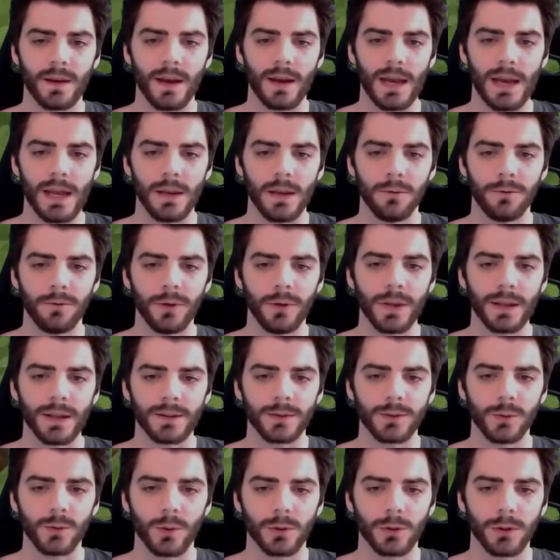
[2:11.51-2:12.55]
and if you
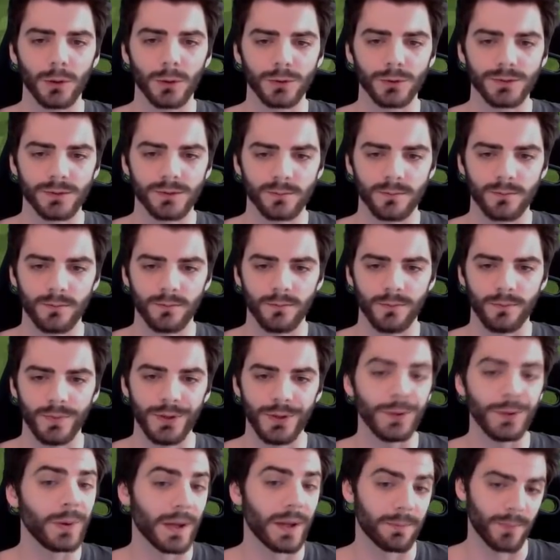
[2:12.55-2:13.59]
get too close,
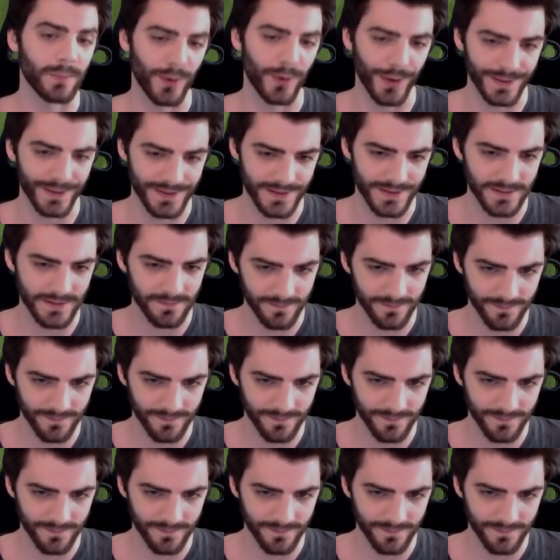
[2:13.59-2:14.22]
you get poisoned.